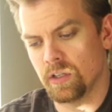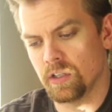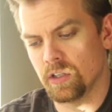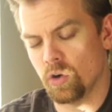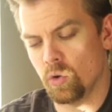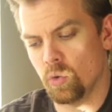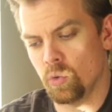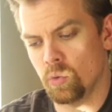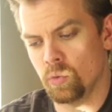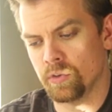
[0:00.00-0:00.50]

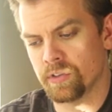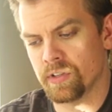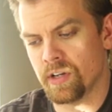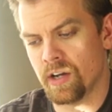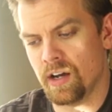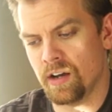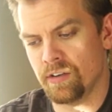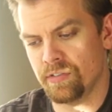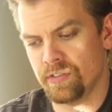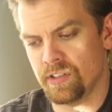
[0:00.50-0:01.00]
cold
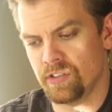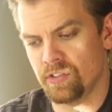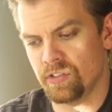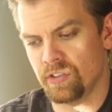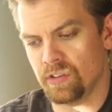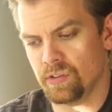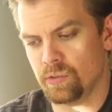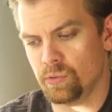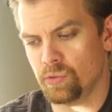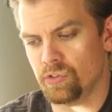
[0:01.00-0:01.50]
coffee
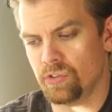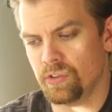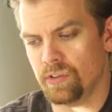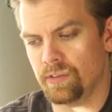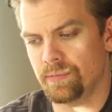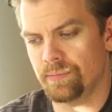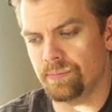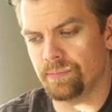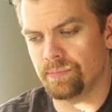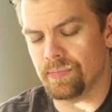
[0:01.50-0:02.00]

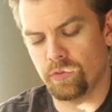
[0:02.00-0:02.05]
solution